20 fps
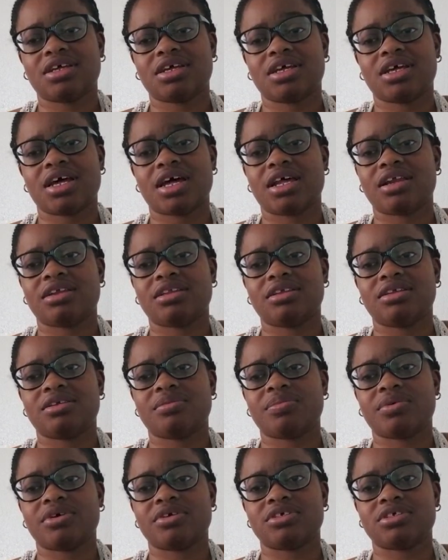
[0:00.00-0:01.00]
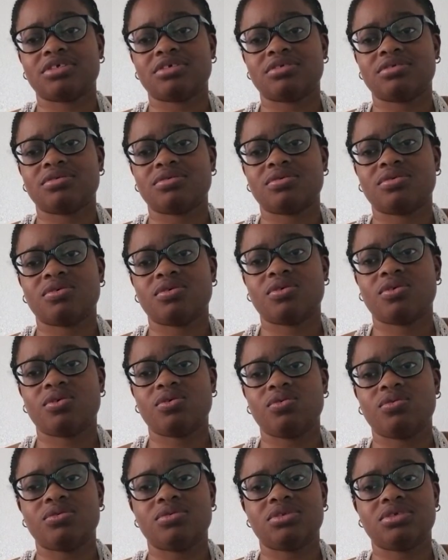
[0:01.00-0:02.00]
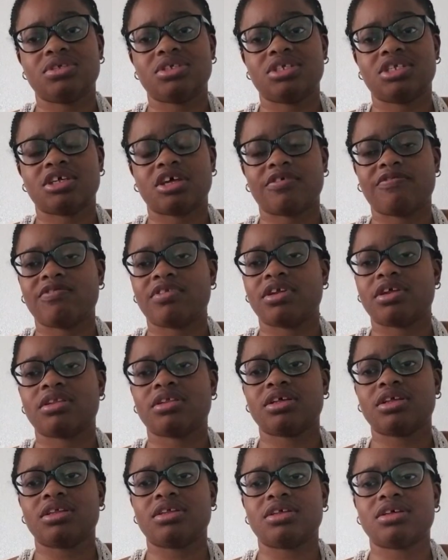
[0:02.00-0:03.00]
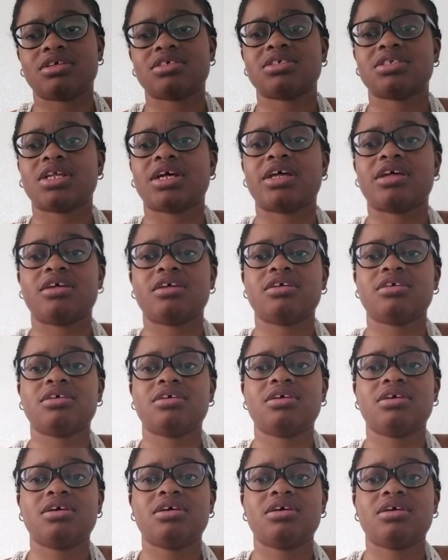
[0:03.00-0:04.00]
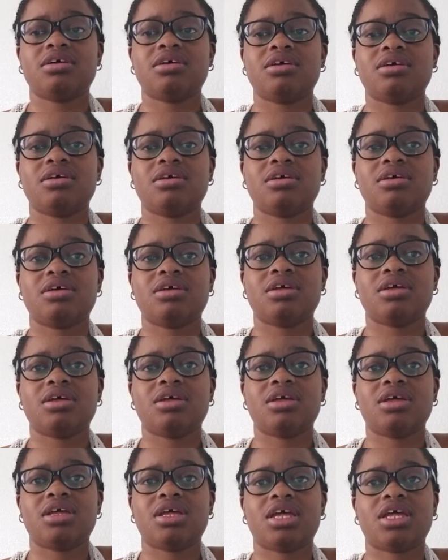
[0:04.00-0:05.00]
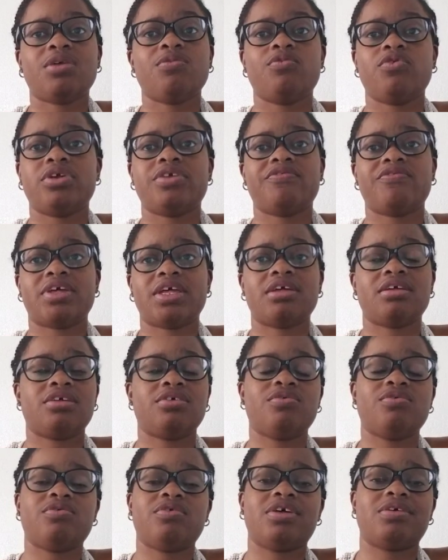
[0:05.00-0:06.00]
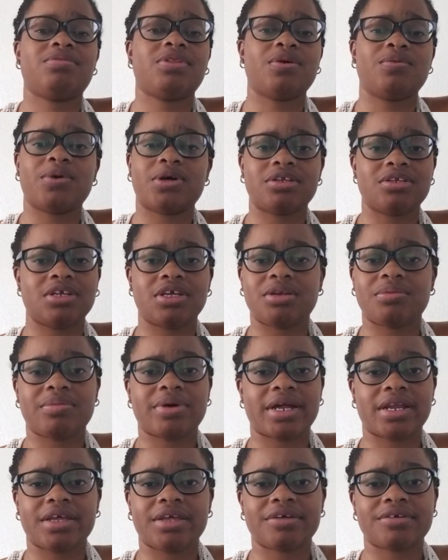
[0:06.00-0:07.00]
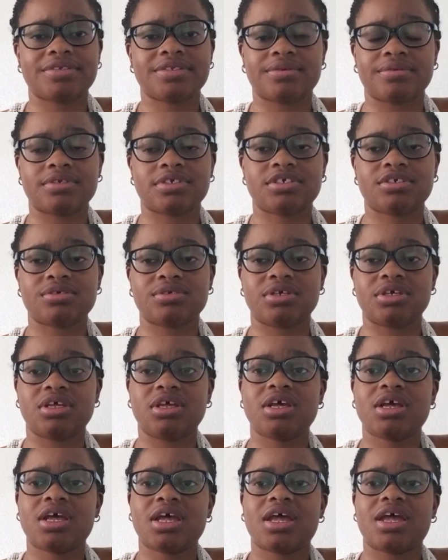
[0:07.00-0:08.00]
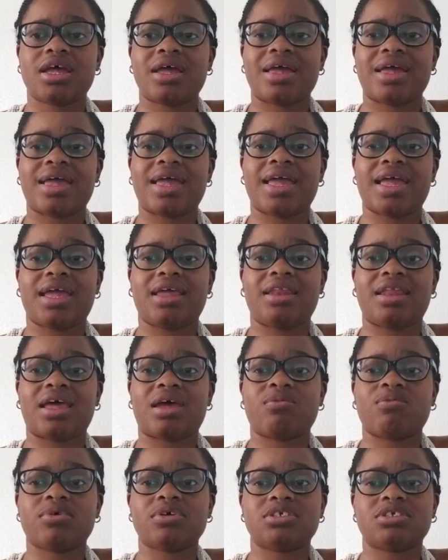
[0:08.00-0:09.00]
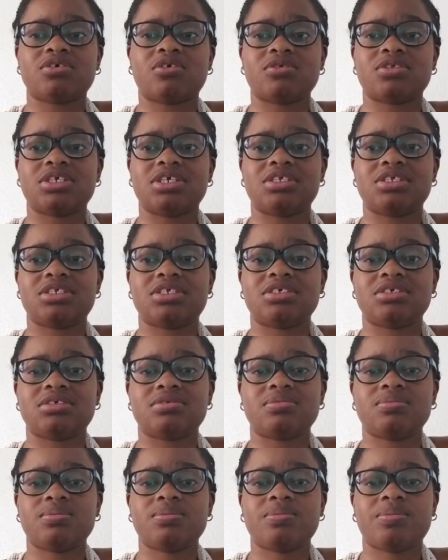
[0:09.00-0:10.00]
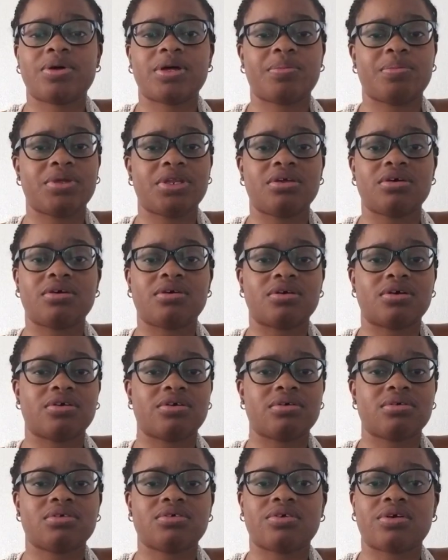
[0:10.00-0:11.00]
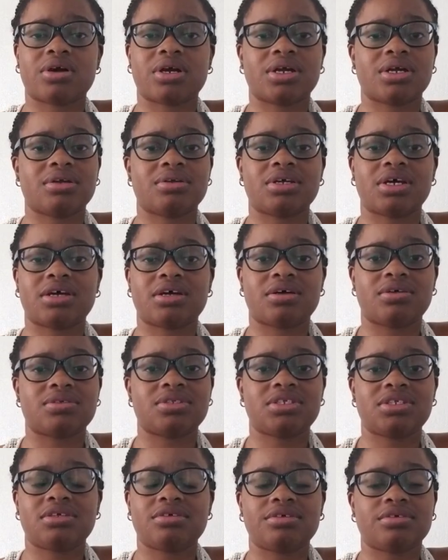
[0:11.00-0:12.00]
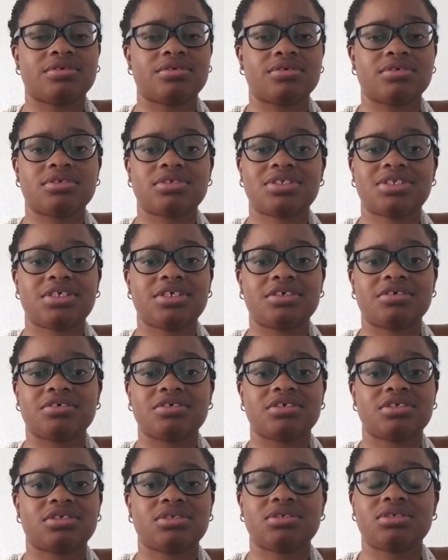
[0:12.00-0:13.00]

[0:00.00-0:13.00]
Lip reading: coddling the person who definitely looks like he would have hit you if there wasn't anybody else on the street, and that resulted to puppy dog, crocodile, tears.